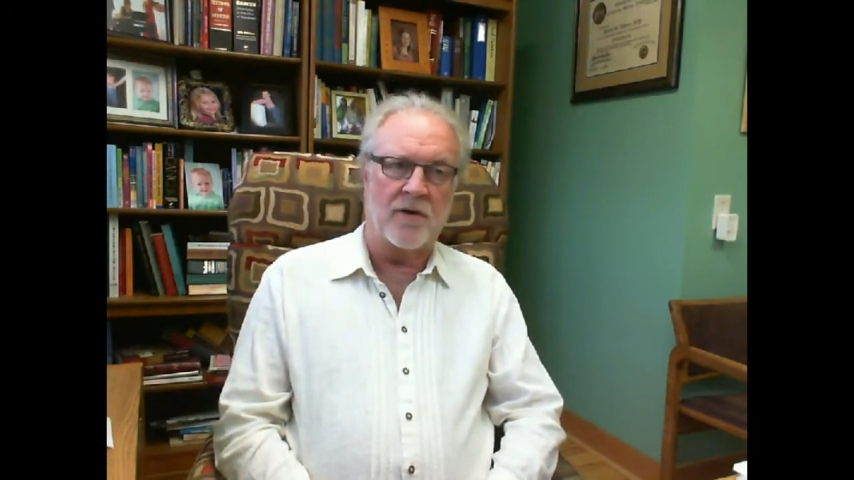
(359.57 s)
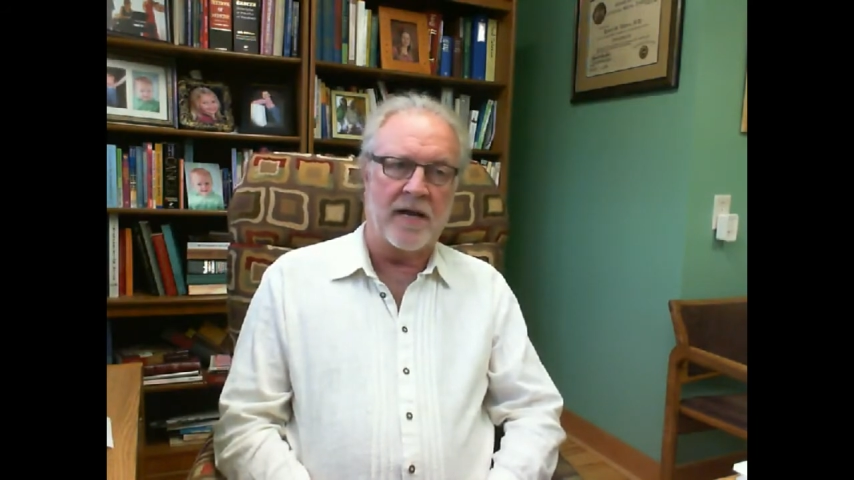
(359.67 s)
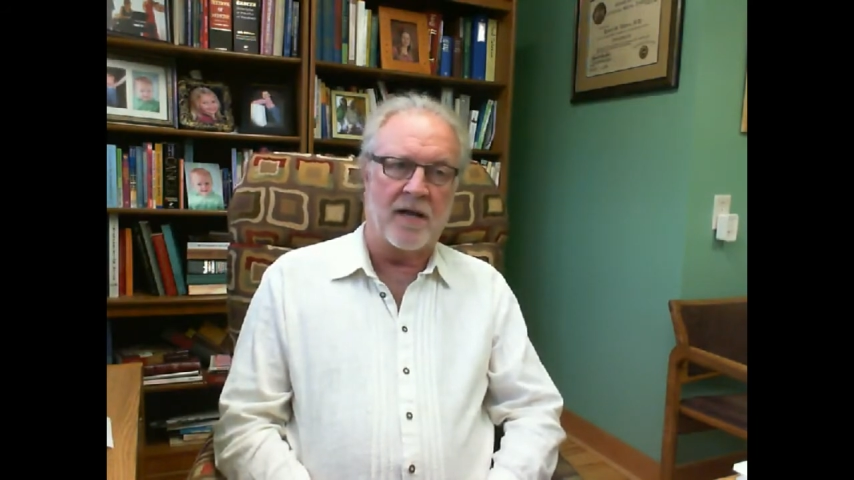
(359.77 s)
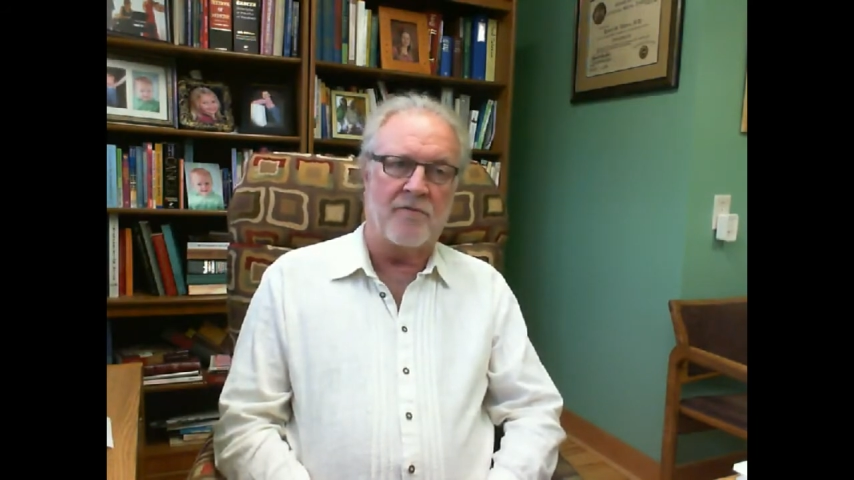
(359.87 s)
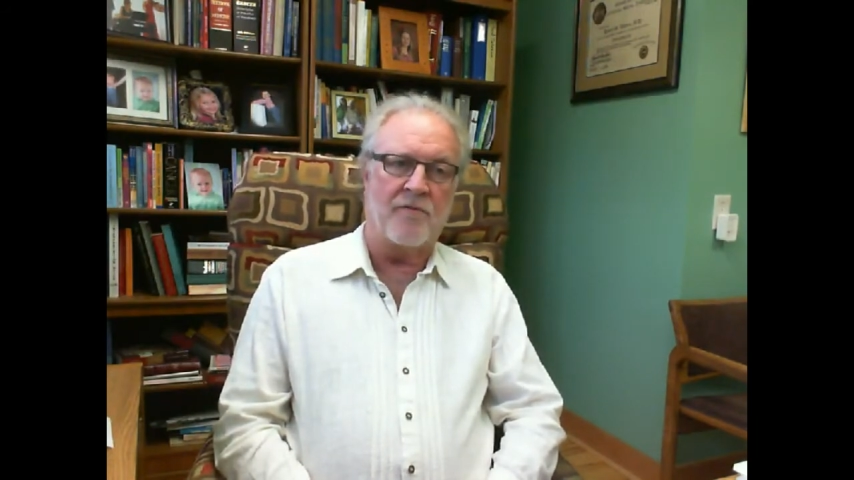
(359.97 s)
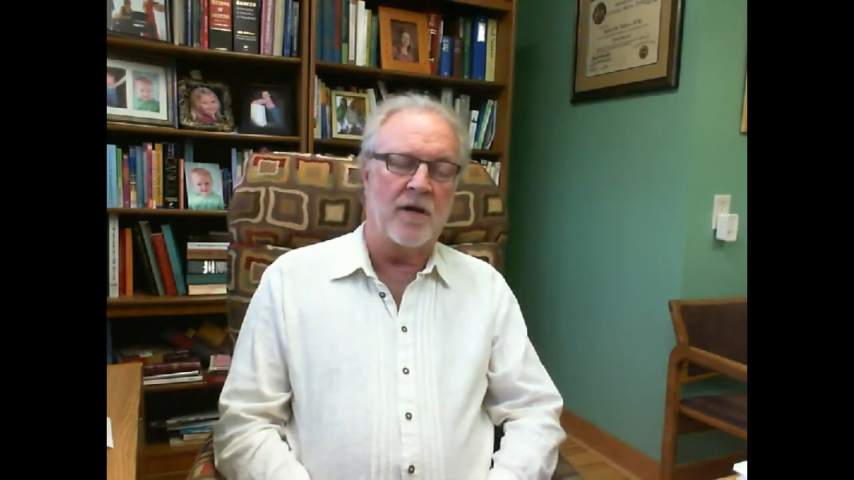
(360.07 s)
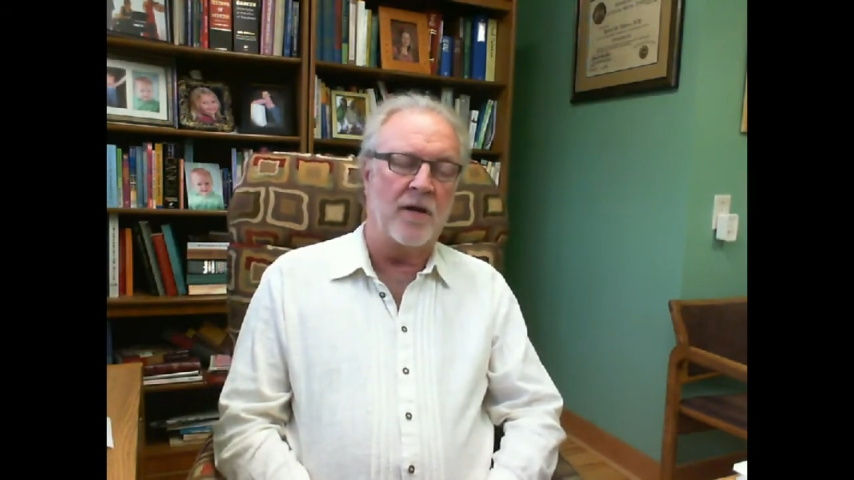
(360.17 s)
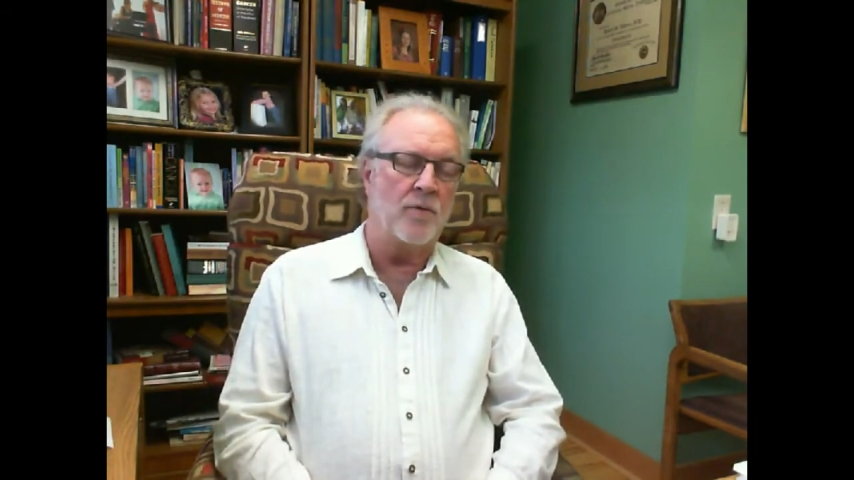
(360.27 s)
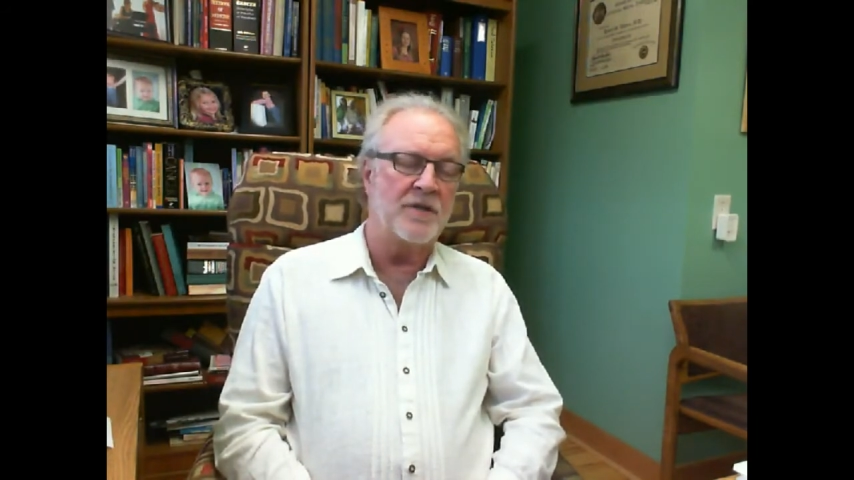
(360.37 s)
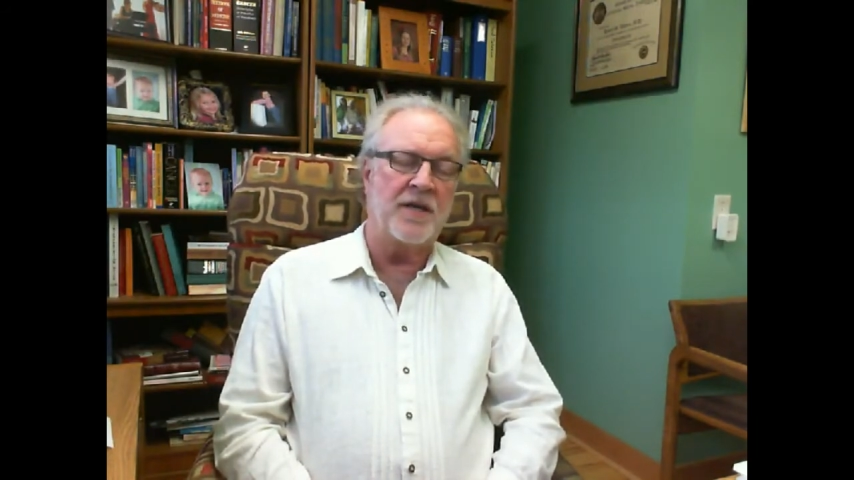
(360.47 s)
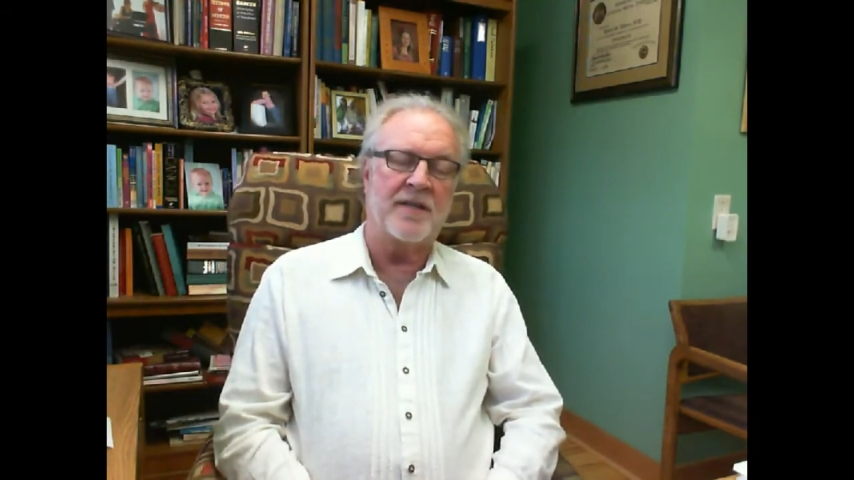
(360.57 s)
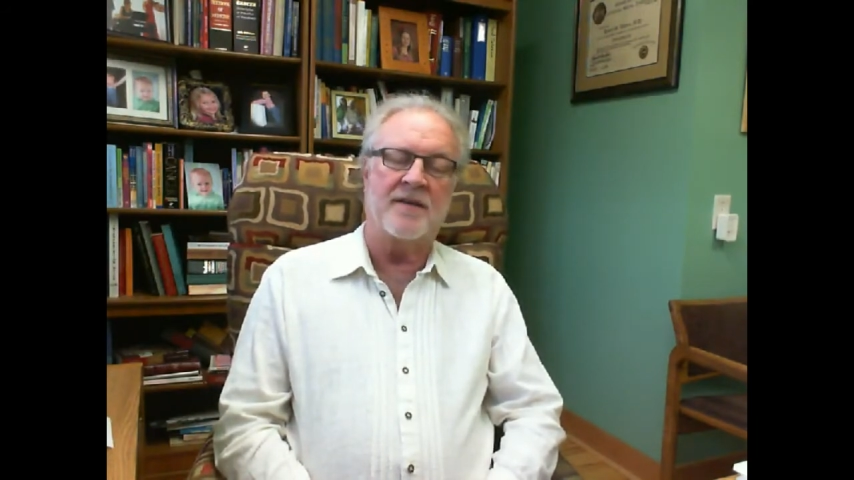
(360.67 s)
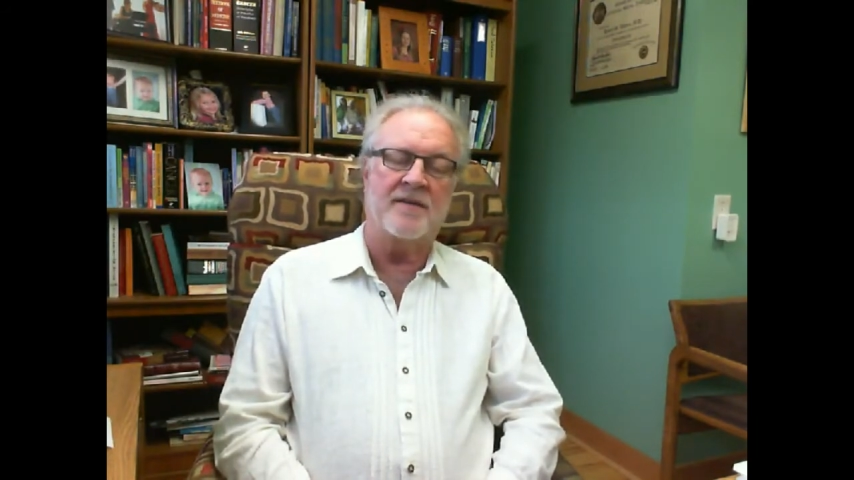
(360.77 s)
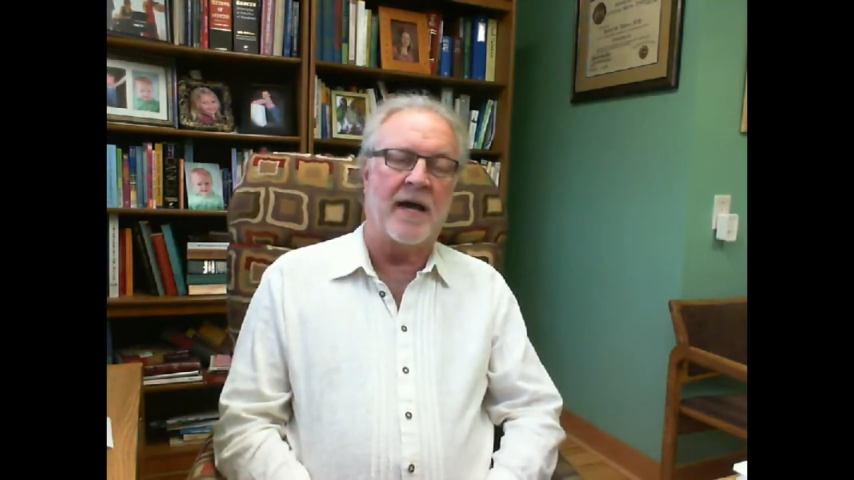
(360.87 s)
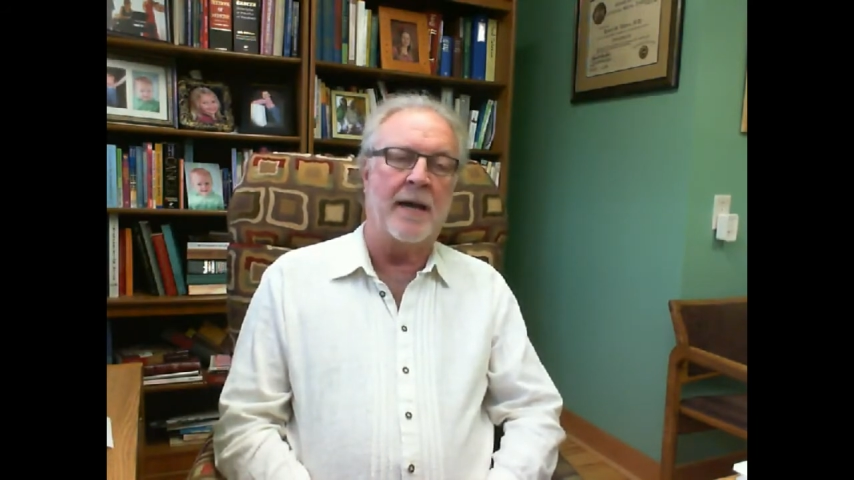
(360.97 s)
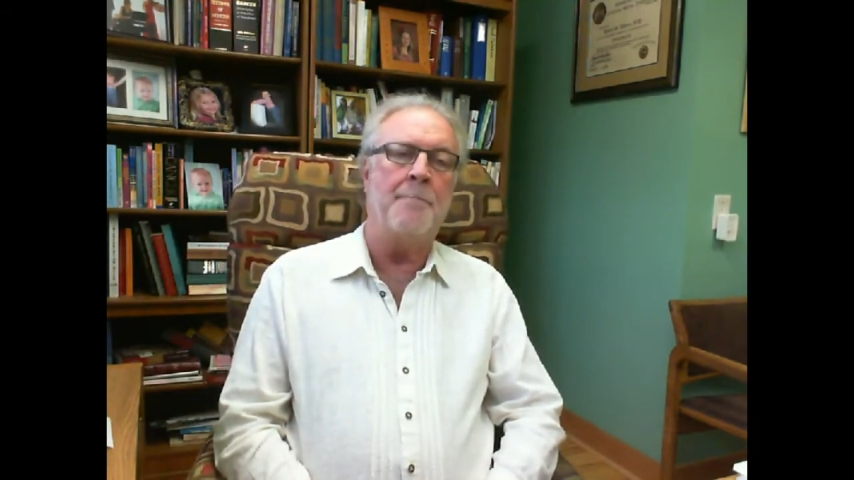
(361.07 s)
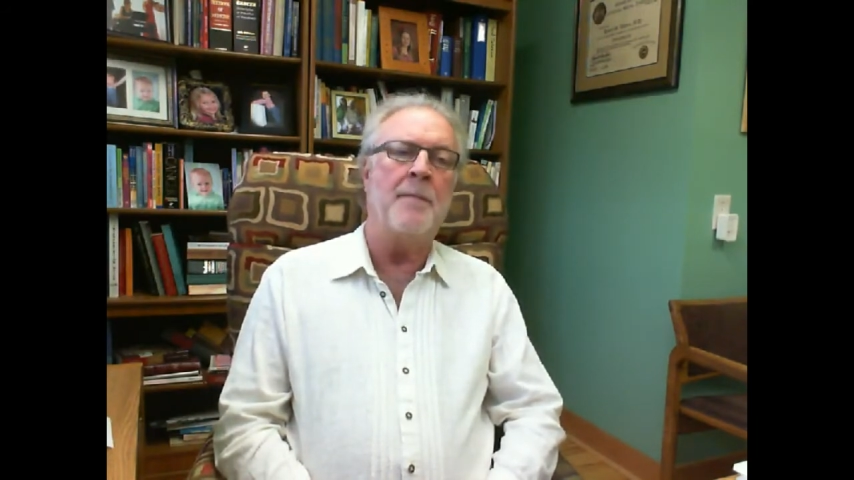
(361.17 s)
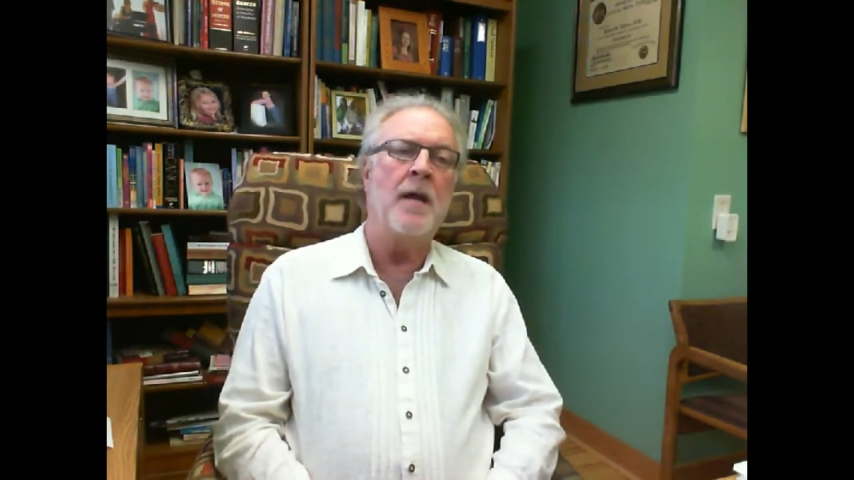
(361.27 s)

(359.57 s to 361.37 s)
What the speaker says: California, which at the time